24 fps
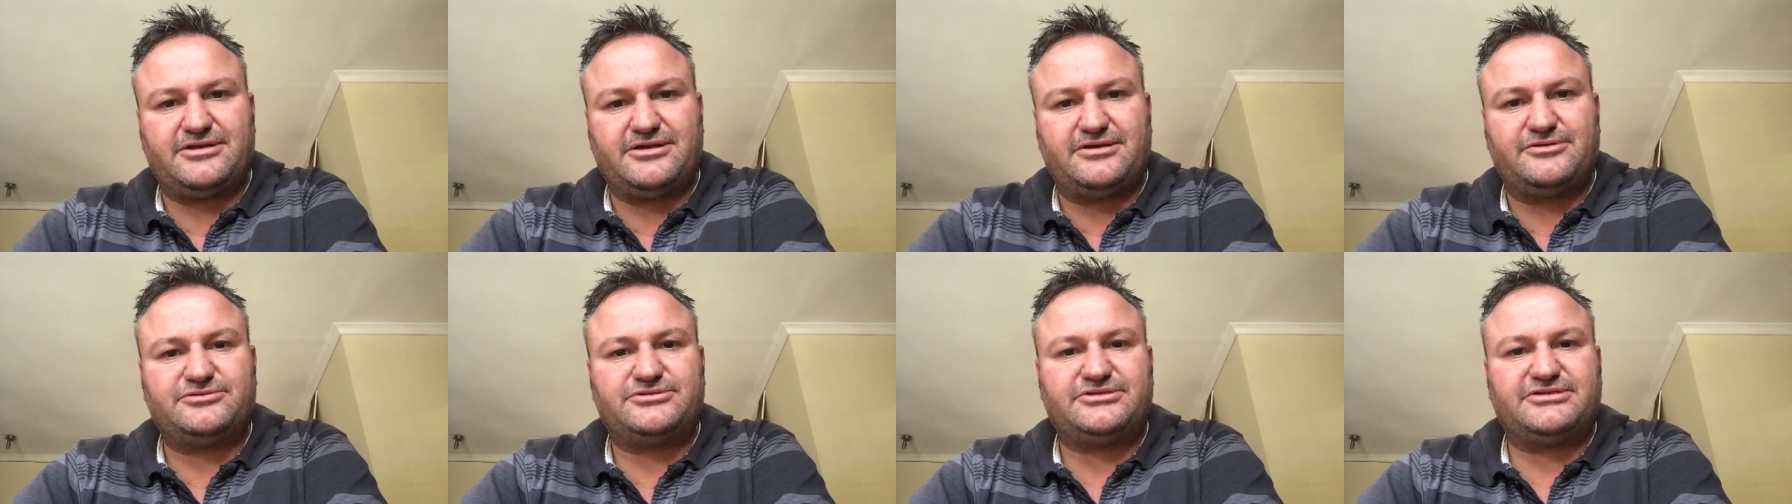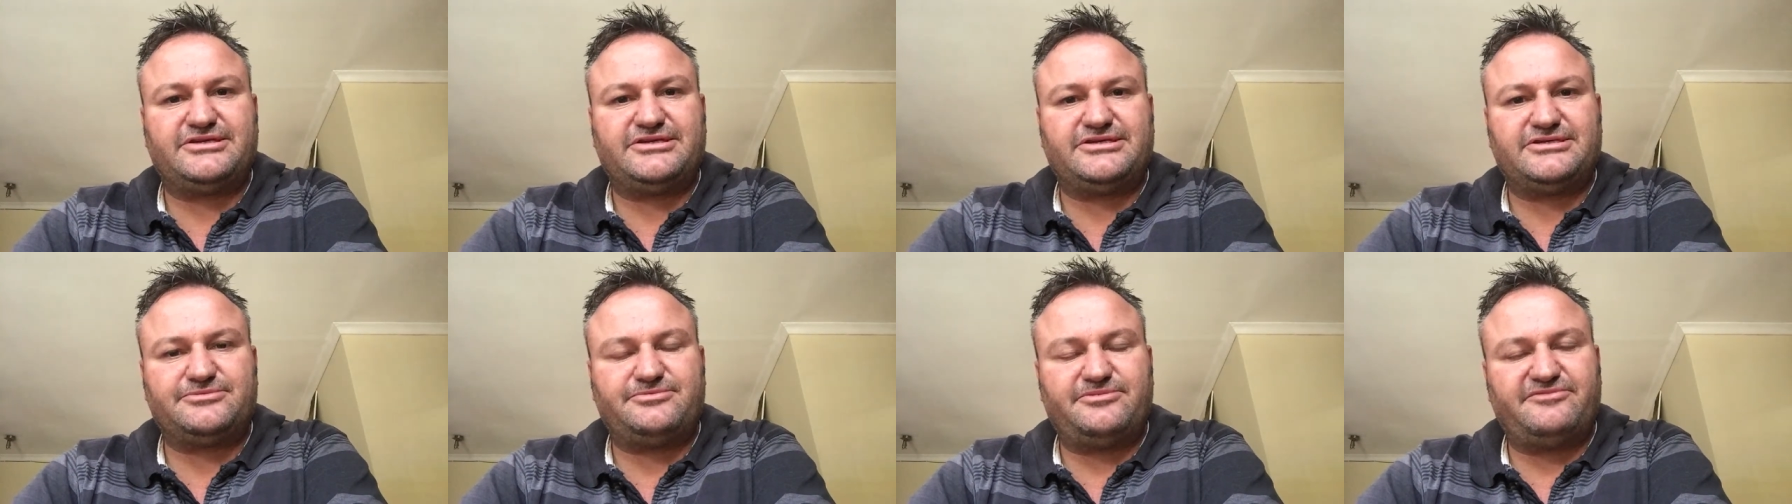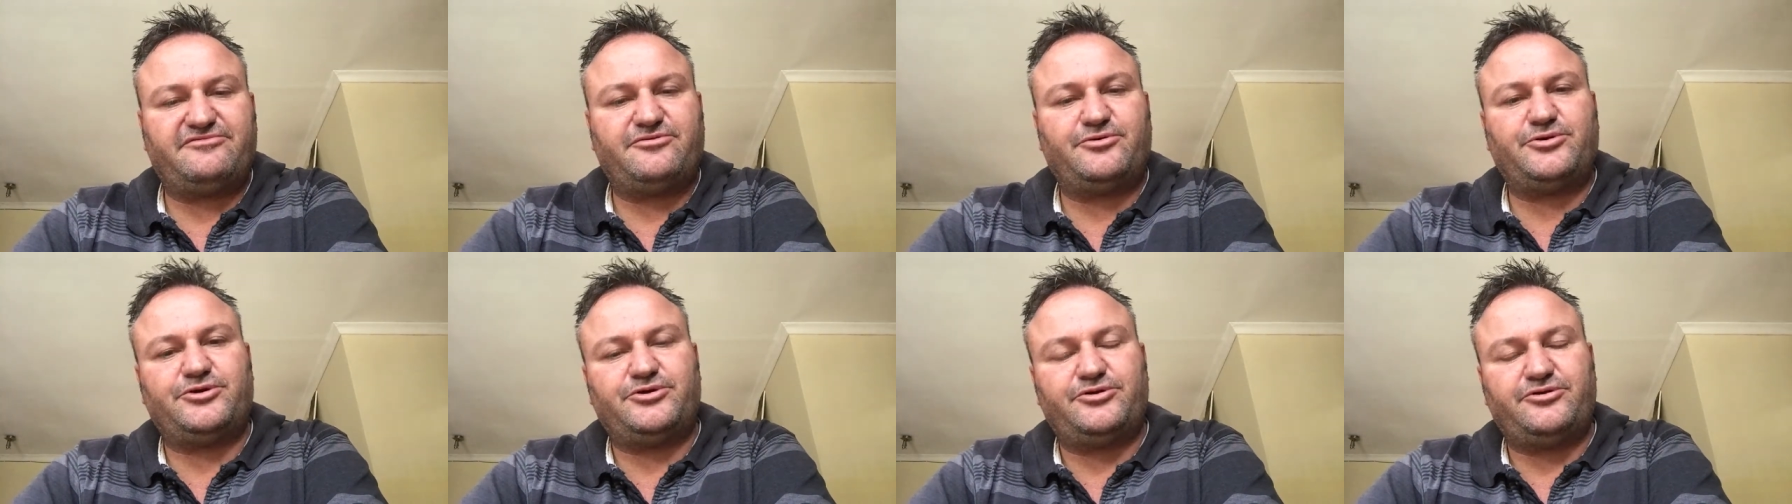those things
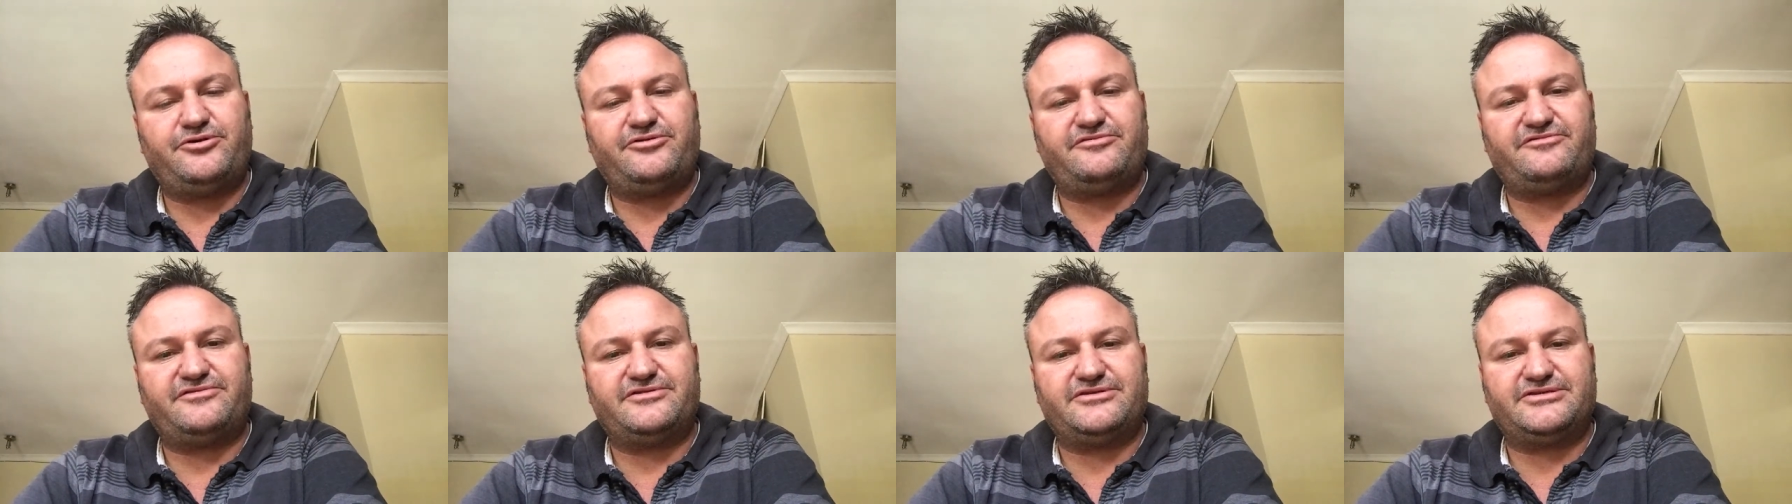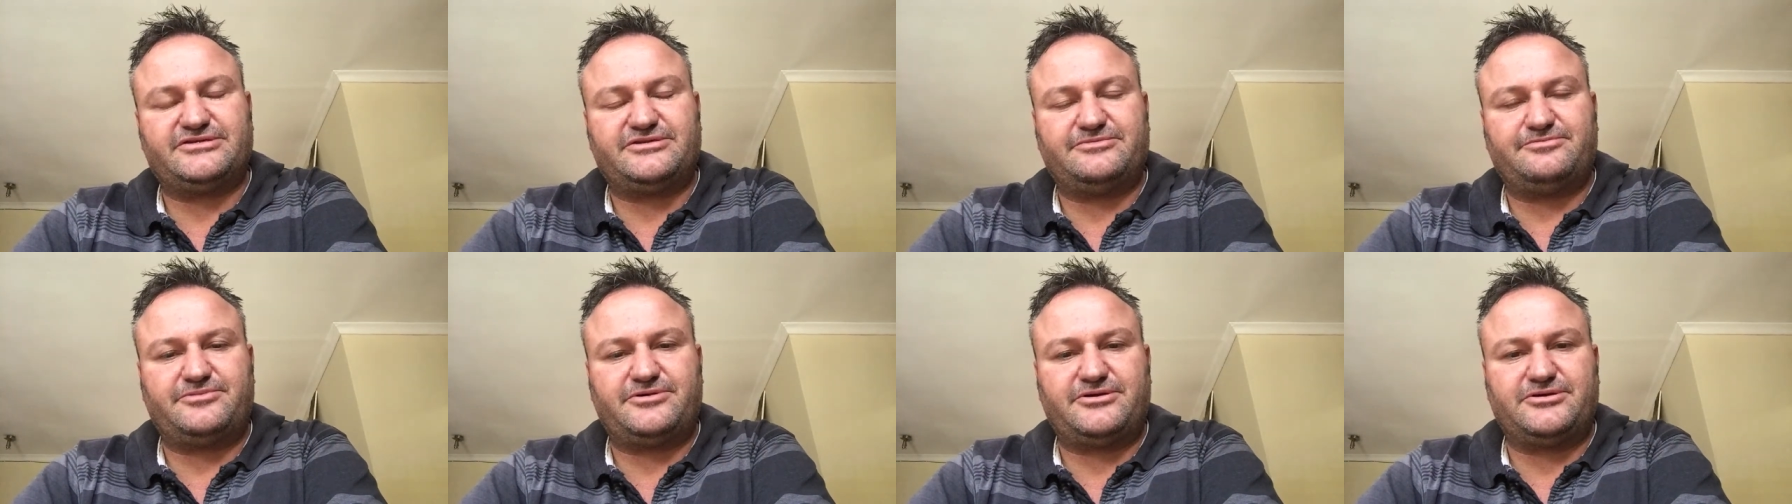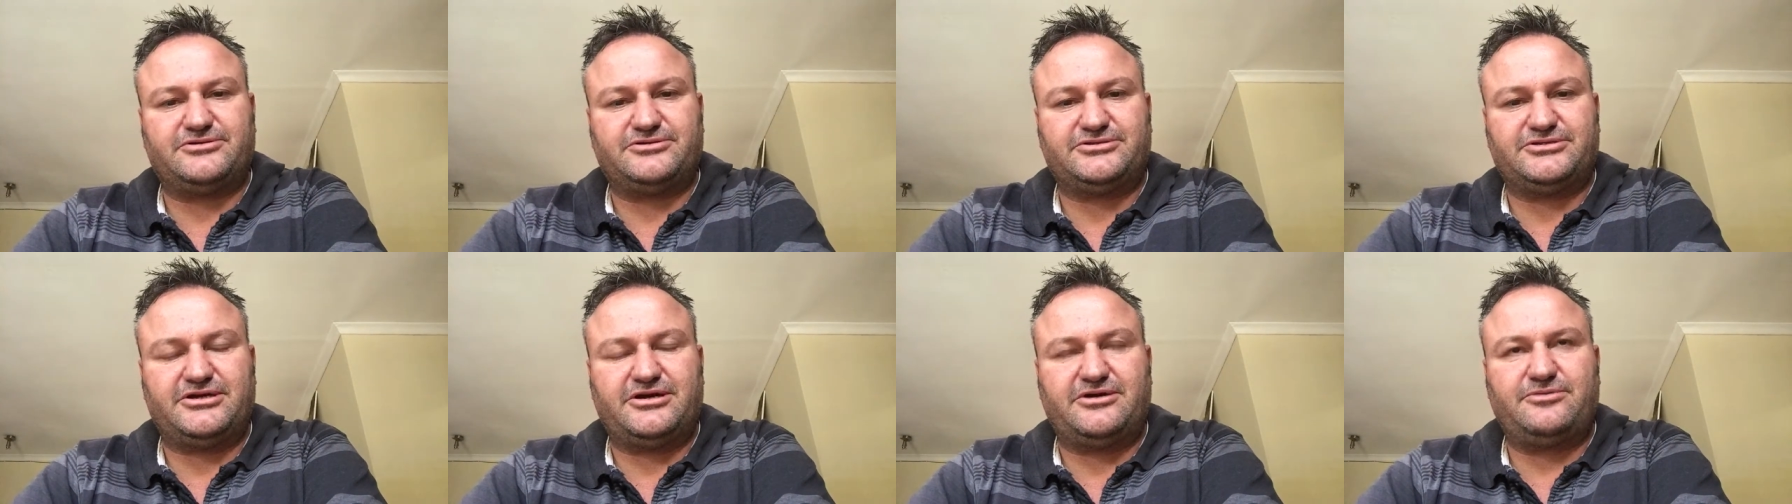before you do your first
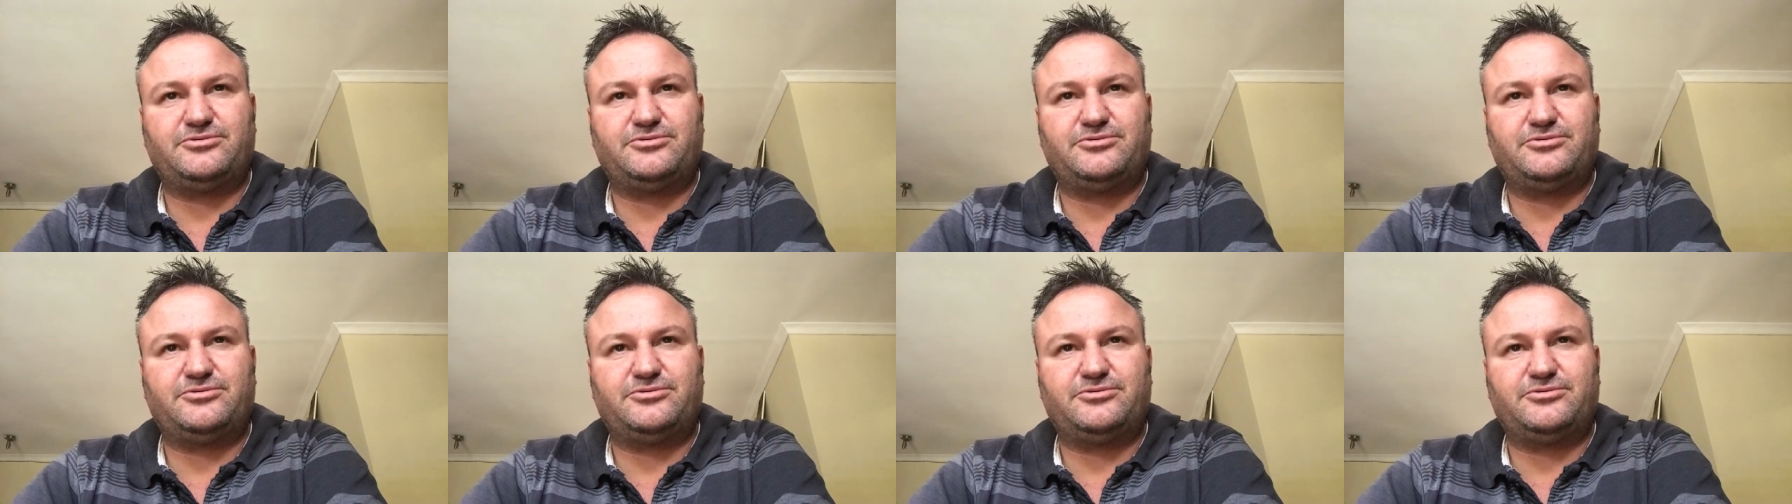approach, I